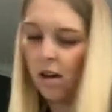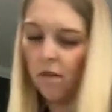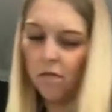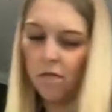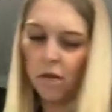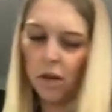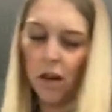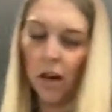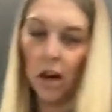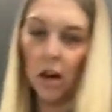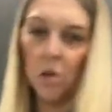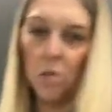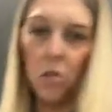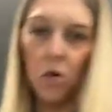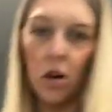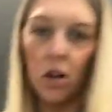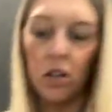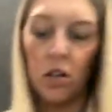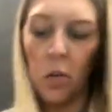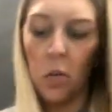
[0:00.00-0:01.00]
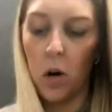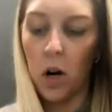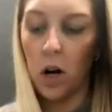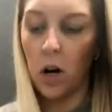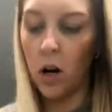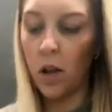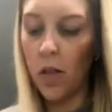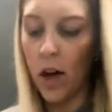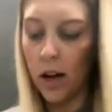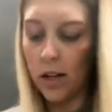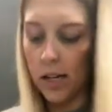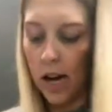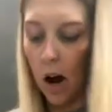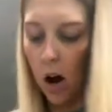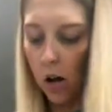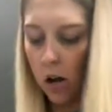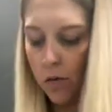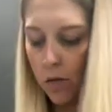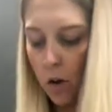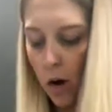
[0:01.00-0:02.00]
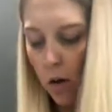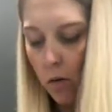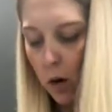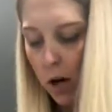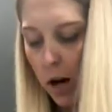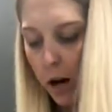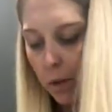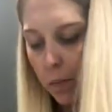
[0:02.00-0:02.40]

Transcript: the cutting board, so put it on that towel if you have one out.